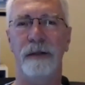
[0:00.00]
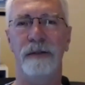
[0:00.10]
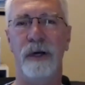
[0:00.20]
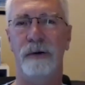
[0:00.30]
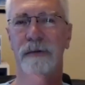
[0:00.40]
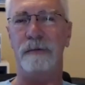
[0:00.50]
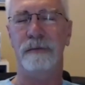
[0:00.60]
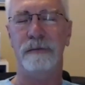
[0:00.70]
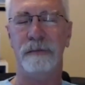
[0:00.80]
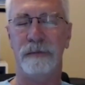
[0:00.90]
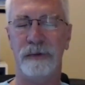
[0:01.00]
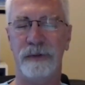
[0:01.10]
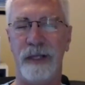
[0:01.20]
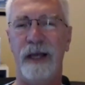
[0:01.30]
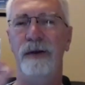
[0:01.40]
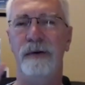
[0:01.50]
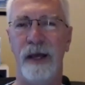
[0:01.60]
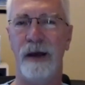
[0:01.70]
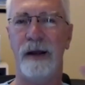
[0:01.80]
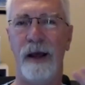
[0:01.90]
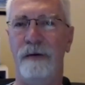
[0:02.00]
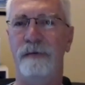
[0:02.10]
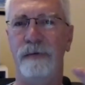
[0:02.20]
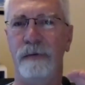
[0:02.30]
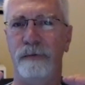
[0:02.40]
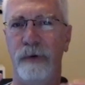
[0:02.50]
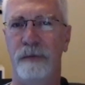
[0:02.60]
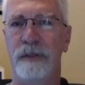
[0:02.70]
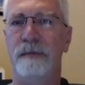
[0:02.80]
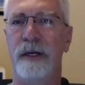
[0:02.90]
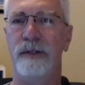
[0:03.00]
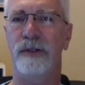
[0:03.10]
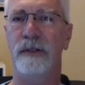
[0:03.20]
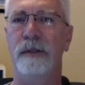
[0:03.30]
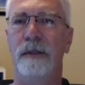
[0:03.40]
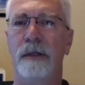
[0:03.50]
I don't say you can't have freedom of speech.